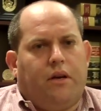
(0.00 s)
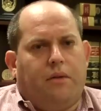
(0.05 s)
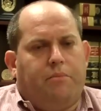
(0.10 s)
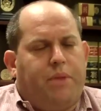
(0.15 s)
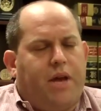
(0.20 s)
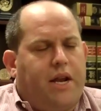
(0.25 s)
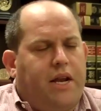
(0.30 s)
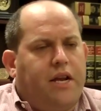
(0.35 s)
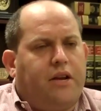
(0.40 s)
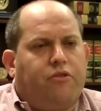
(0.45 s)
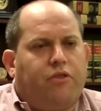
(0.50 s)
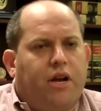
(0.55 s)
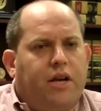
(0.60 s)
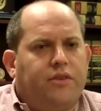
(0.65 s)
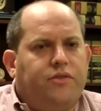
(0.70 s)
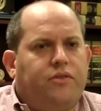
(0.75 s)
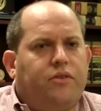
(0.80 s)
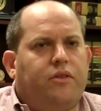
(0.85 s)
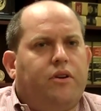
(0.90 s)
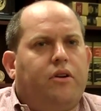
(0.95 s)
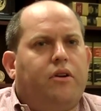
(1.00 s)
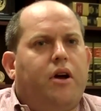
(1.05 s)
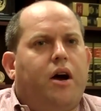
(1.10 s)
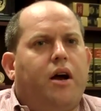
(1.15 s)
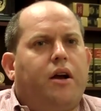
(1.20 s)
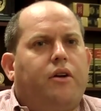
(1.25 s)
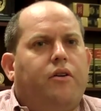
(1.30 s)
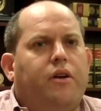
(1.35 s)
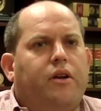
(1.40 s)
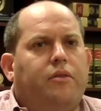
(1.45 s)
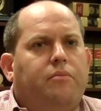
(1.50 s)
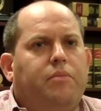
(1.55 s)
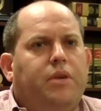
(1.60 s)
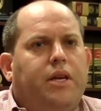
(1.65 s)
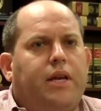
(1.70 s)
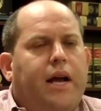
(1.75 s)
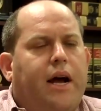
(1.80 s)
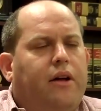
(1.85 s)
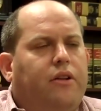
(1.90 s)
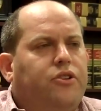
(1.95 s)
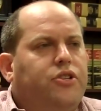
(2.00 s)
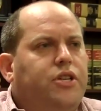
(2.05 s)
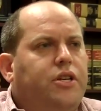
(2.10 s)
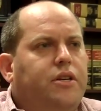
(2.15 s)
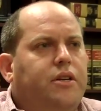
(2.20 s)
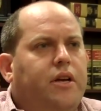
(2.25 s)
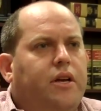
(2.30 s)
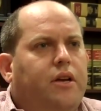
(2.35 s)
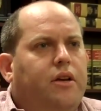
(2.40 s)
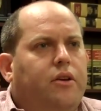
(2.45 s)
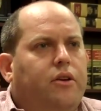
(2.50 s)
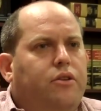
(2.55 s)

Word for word: a pennycress, they're not going to be algae